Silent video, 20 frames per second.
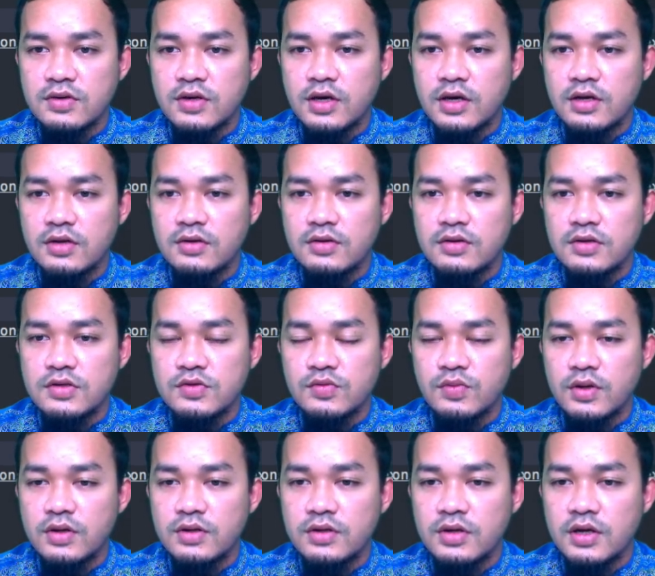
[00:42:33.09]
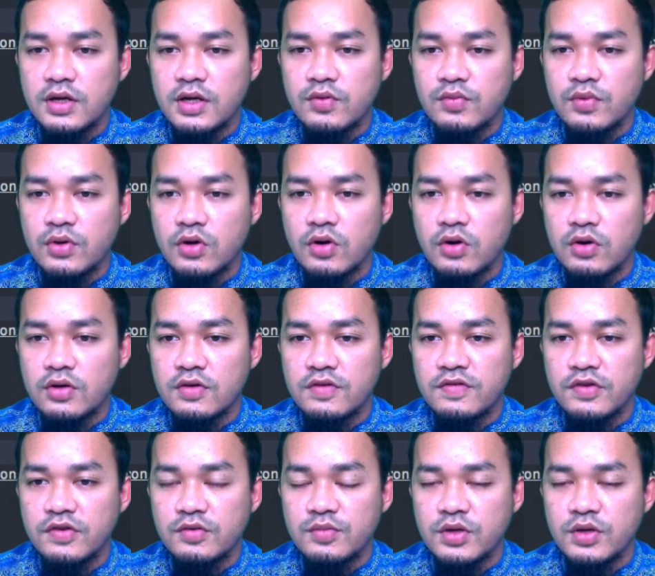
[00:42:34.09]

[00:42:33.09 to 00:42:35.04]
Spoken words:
Okay, this one, and then we call the info,